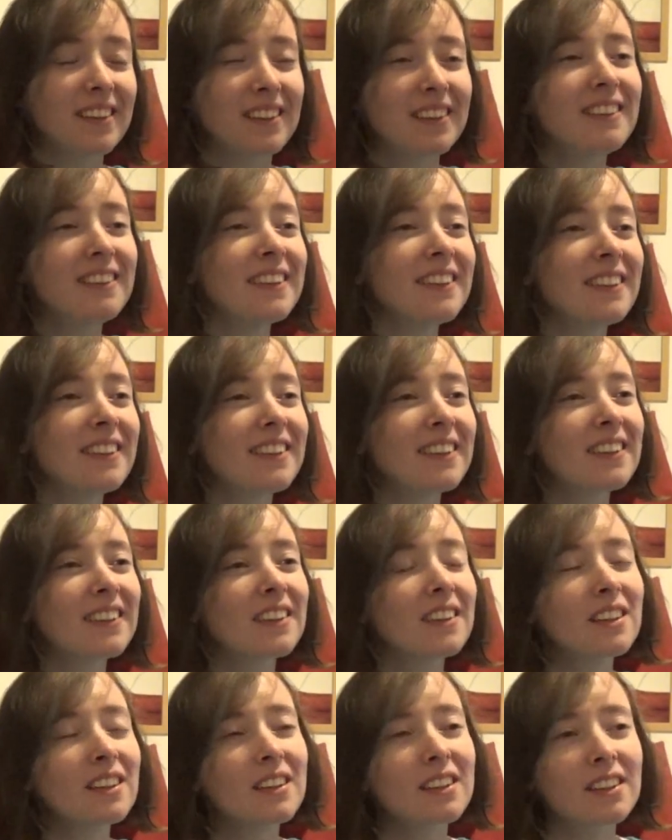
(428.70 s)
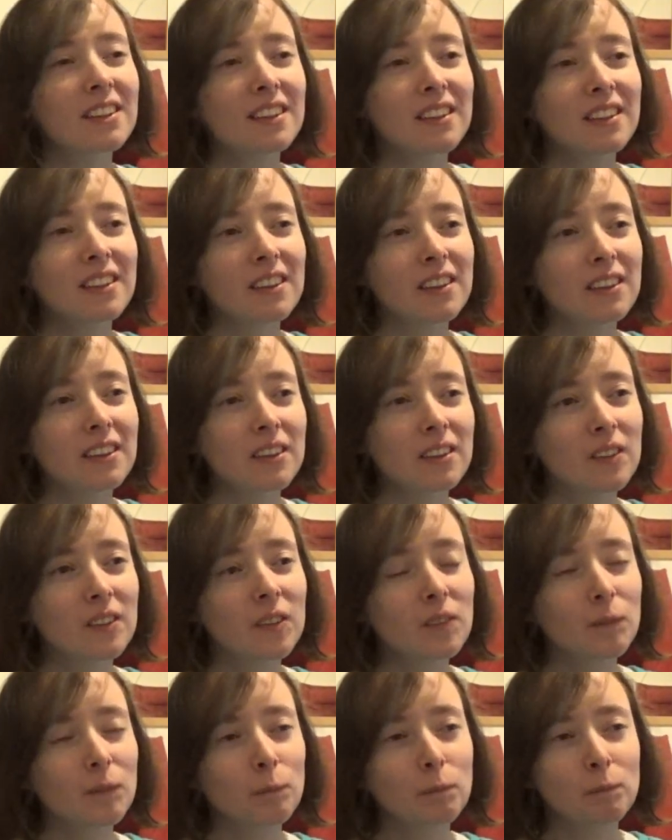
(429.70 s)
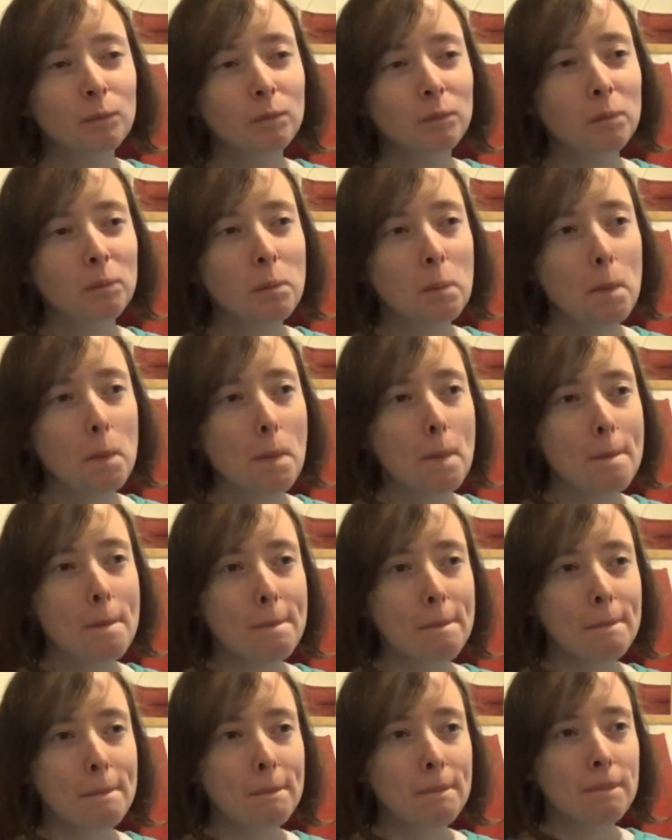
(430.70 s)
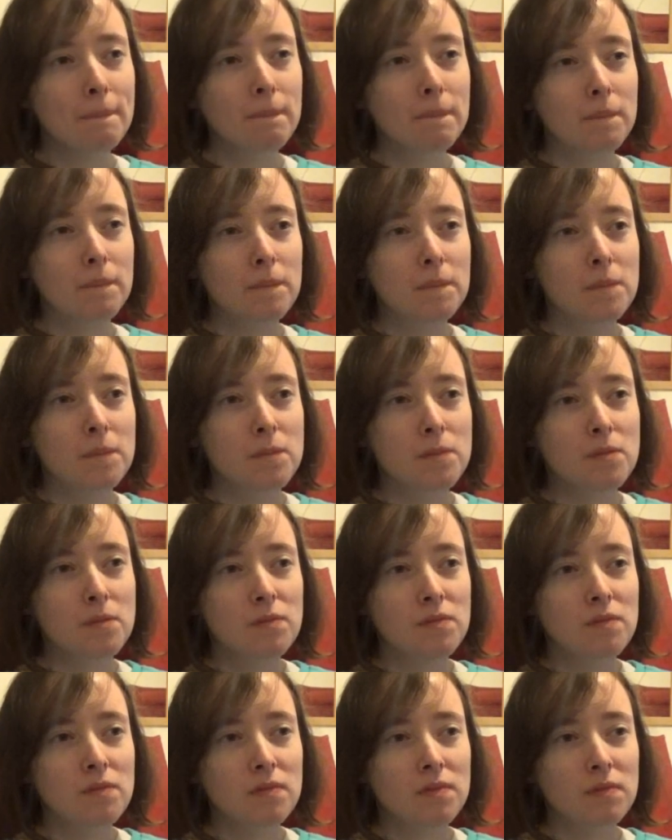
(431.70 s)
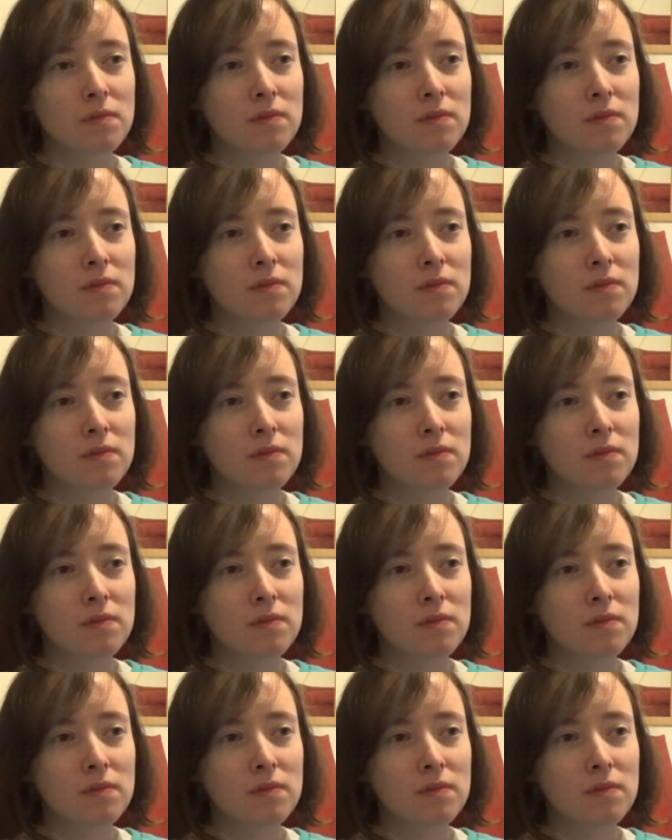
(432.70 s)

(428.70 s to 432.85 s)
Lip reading: The person shown says nothing.